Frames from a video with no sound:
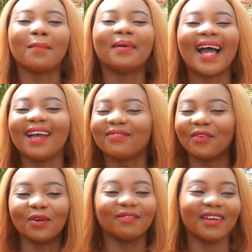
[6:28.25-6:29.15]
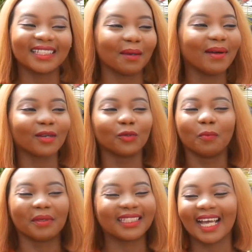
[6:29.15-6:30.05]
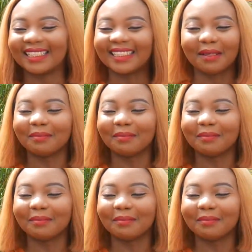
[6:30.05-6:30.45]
buy iPhone, Vex and buy Google Pixel at the same